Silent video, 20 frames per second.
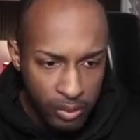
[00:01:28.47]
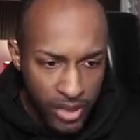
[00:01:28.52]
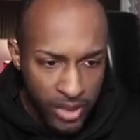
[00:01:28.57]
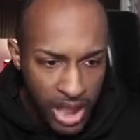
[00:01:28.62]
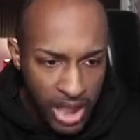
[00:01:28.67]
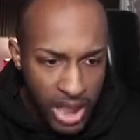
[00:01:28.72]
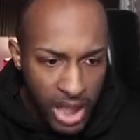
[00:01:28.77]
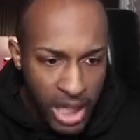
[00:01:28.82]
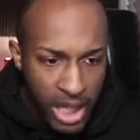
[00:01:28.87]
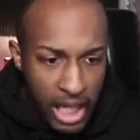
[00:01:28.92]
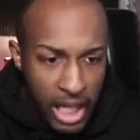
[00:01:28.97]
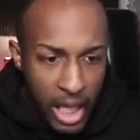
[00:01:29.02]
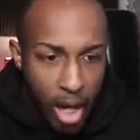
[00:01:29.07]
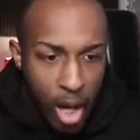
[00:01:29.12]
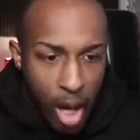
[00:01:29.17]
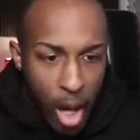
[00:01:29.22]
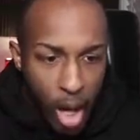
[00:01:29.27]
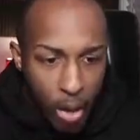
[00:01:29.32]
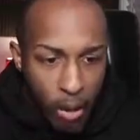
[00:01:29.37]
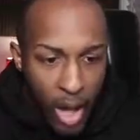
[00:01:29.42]
Eh,
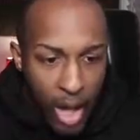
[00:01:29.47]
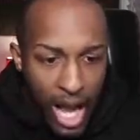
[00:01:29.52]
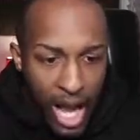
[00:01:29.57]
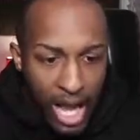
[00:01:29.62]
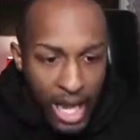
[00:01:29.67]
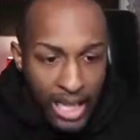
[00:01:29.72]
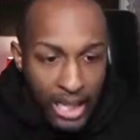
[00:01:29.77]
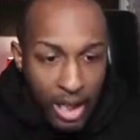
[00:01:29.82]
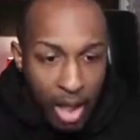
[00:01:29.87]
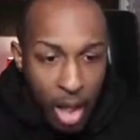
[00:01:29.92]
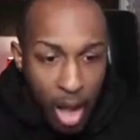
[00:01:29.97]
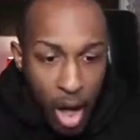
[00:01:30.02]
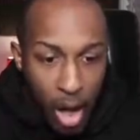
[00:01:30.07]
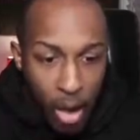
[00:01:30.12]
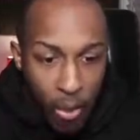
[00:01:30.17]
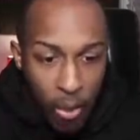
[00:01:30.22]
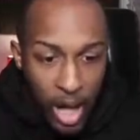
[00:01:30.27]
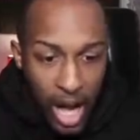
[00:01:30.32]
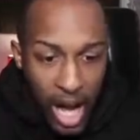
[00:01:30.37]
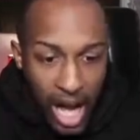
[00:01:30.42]
hold right! Hold
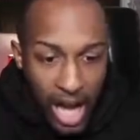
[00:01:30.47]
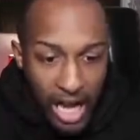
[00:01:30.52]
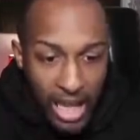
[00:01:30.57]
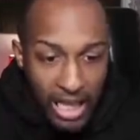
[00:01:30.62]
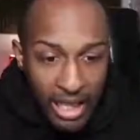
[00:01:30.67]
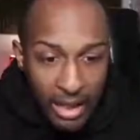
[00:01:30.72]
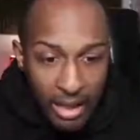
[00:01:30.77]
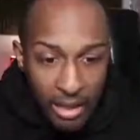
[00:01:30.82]
right!